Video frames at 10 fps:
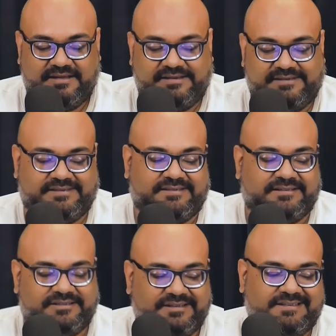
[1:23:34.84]
It's
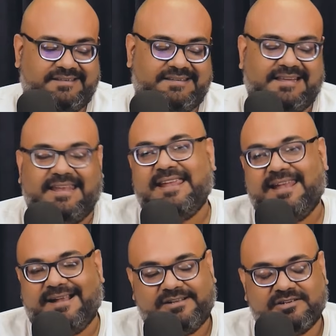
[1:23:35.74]
a
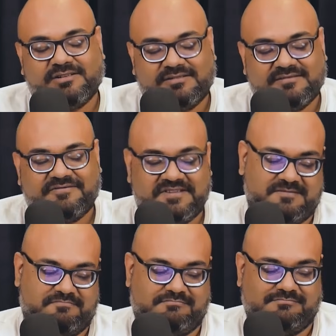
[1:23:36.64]
3-letter
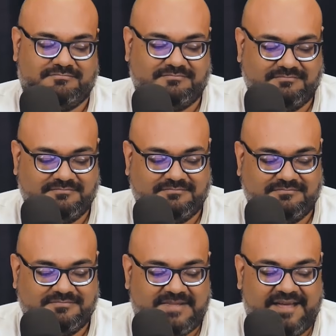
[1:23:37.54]
film.
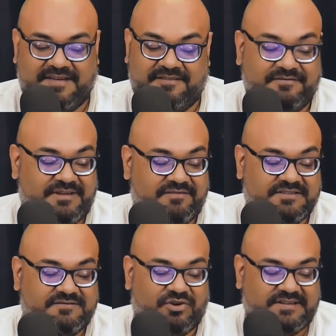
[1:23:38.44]
I've
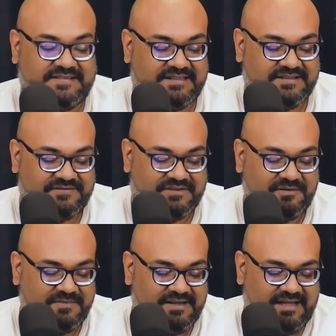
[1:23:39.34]
never not seen this
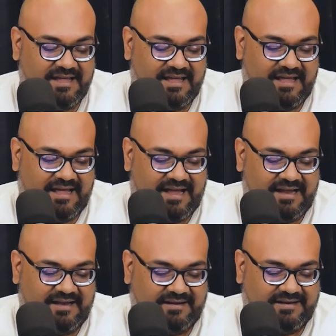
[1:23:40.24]
film.
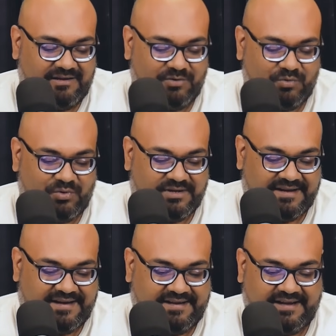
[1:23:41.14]
I'll tell you who
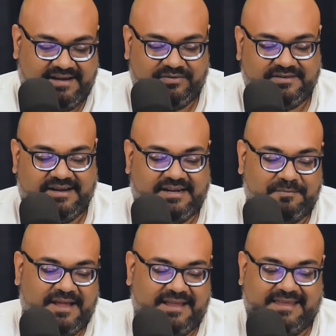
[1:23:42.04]
directed. It was
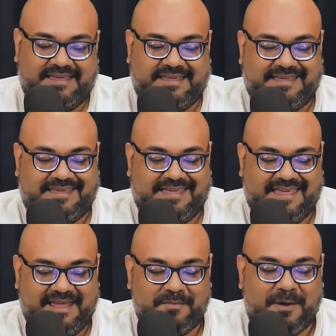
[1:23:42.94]
directed by
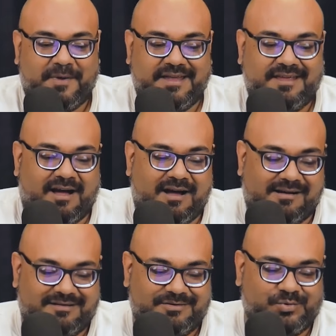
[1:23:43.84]
K.
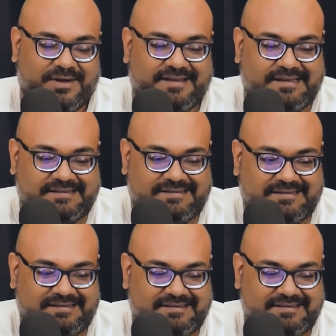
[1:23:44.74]
Bapaiya, who I guess.